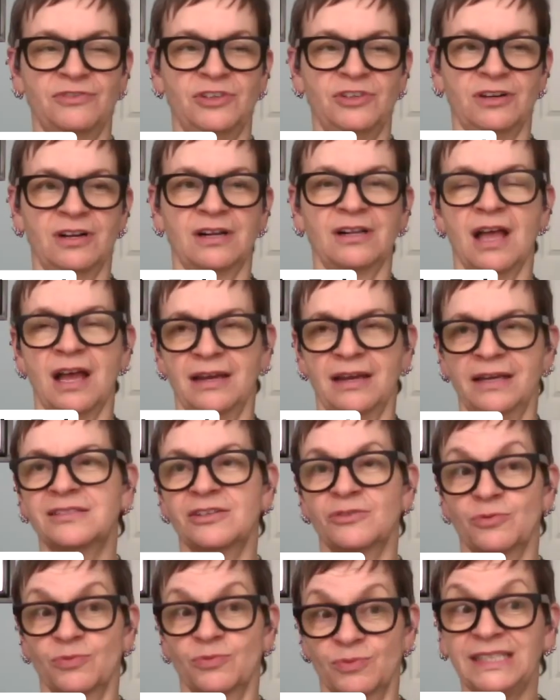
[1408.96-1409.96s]
the needs of your
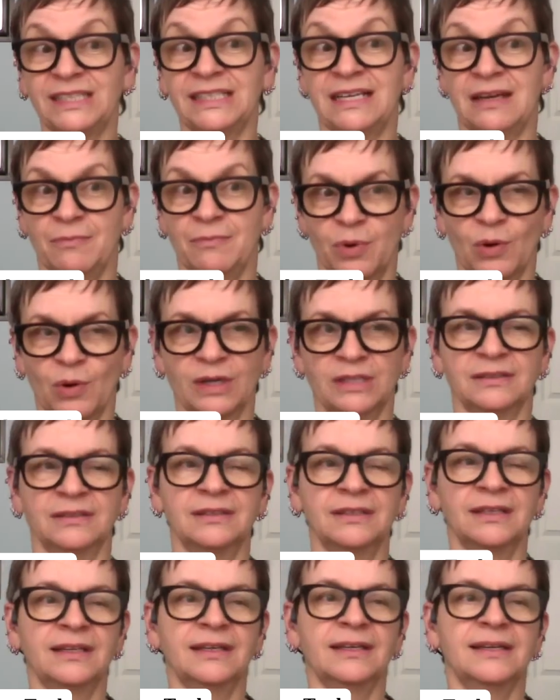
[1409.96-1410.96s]
clients are really
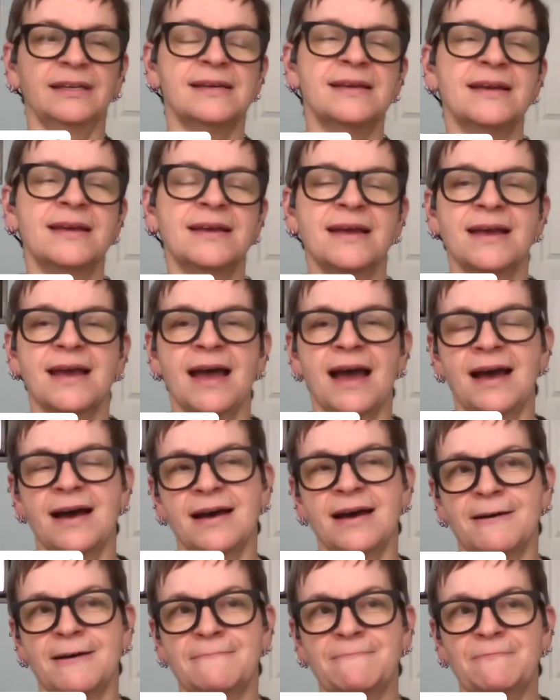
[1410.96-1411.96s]
important.
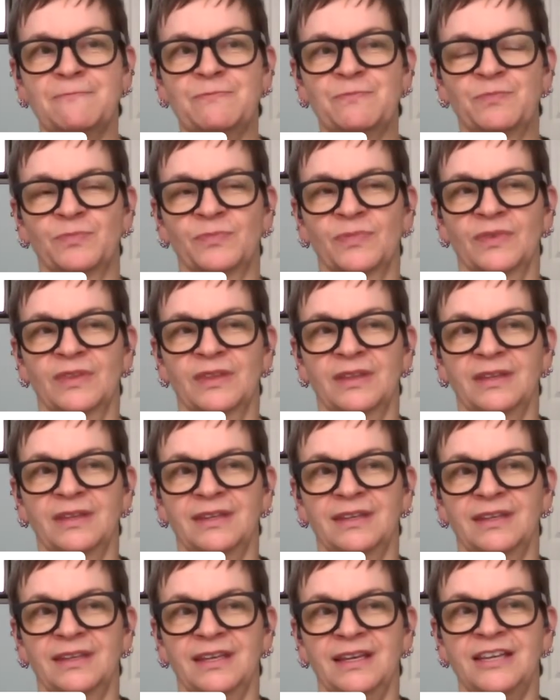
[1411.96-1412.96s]
And
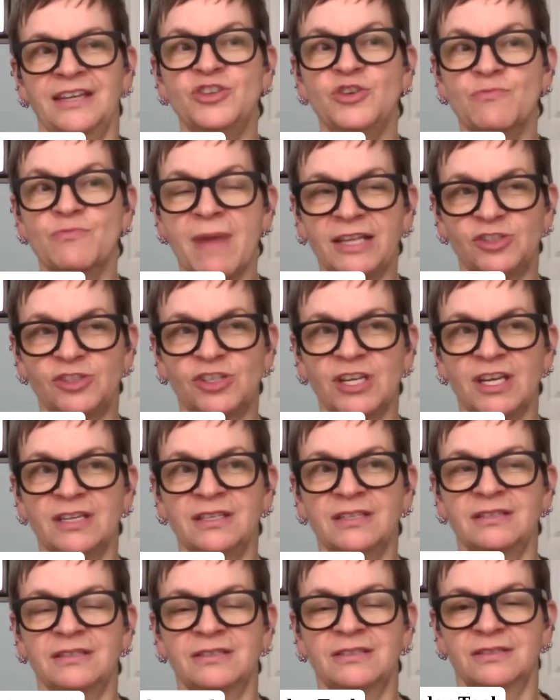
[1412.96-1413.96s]
you
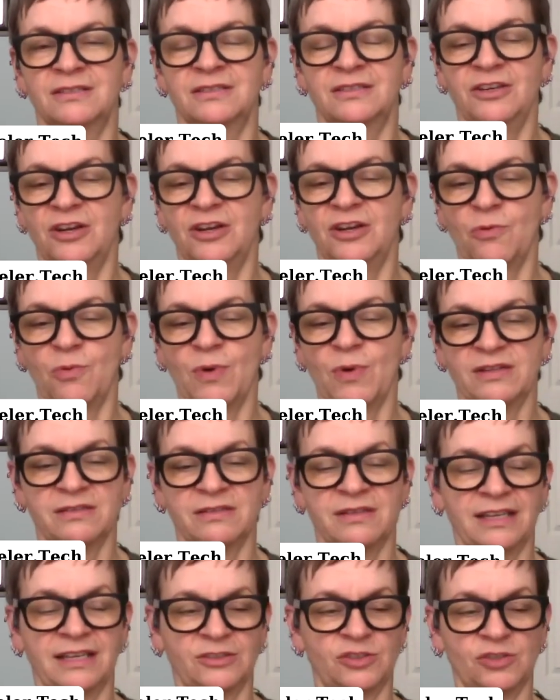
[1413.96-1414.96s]
mentioned,
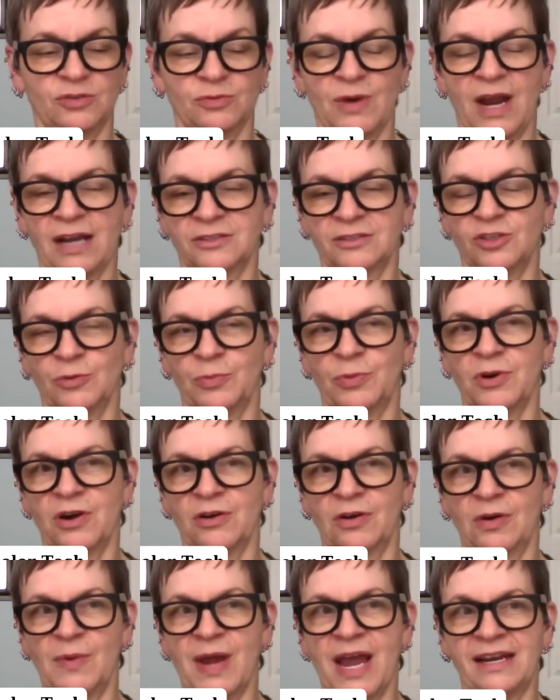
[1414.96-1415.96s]
whether that's direct or
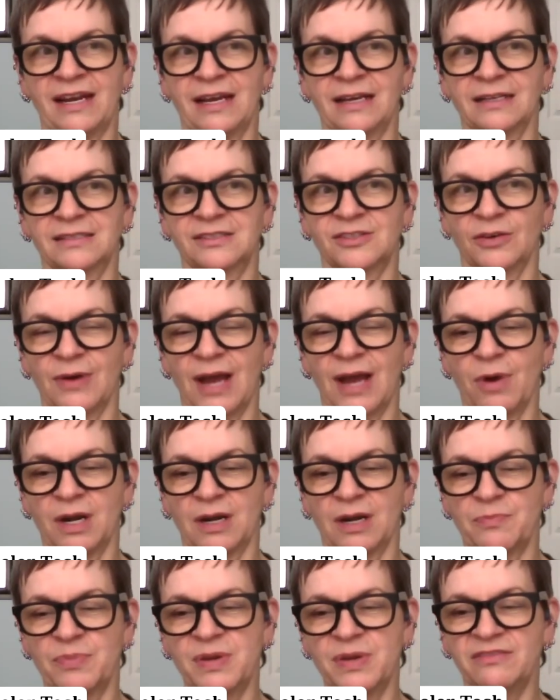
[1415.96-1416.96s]
programmatic. So
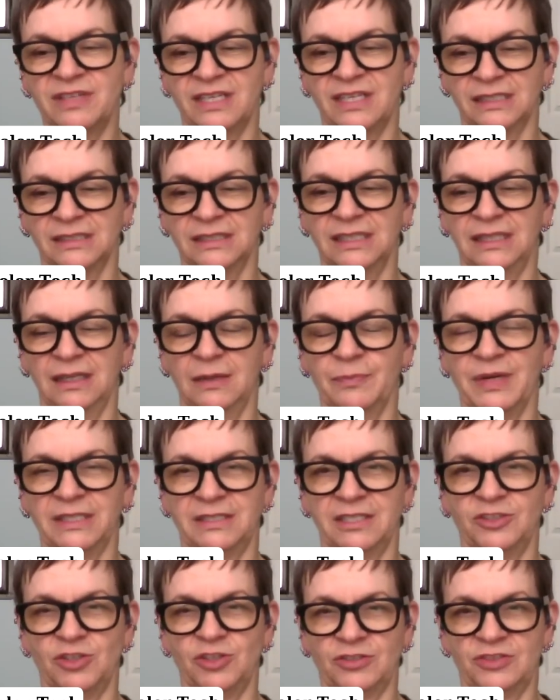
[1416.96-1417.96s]
I want to pivot a
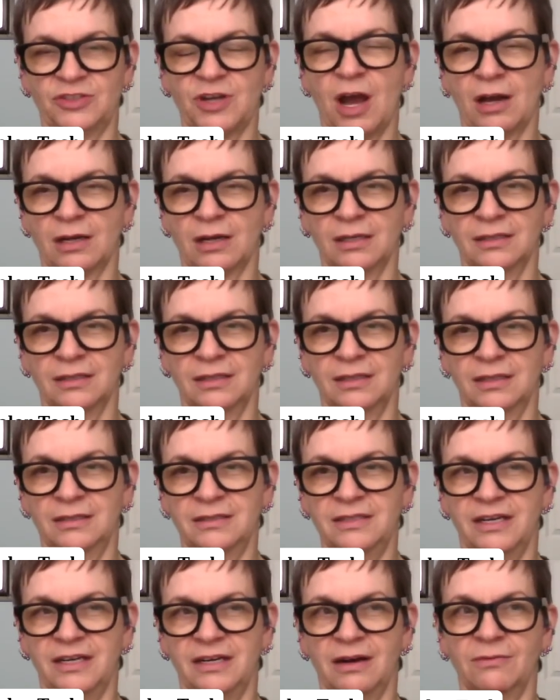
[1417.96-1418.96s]
little bit to just talk,
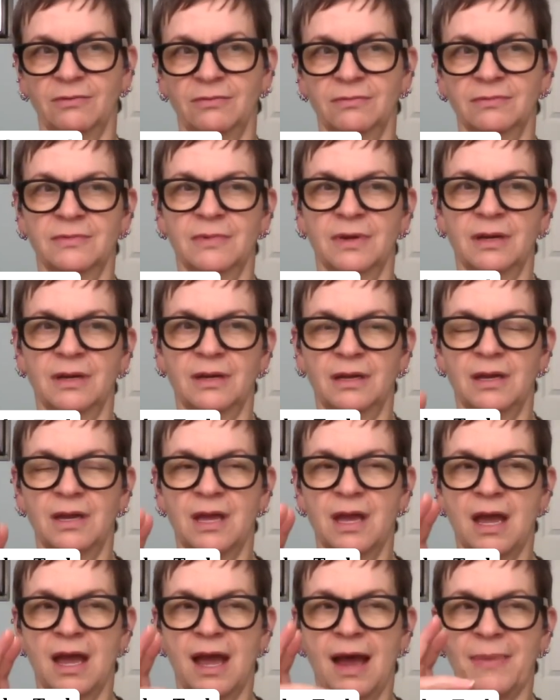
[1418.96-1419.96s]

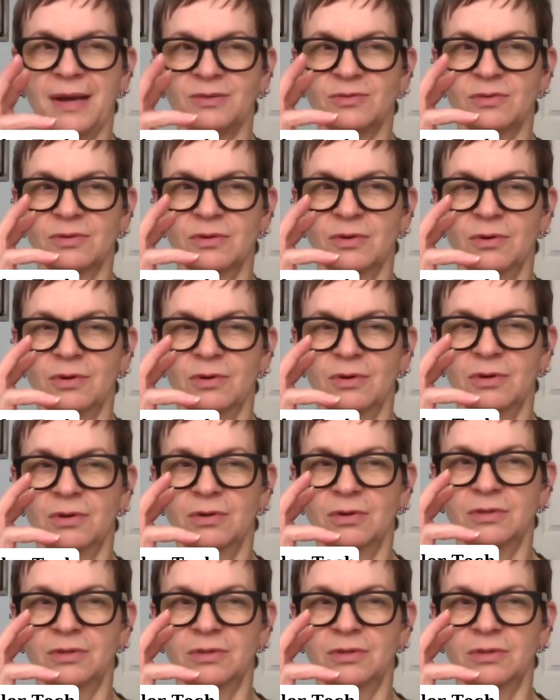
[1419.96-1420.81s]
about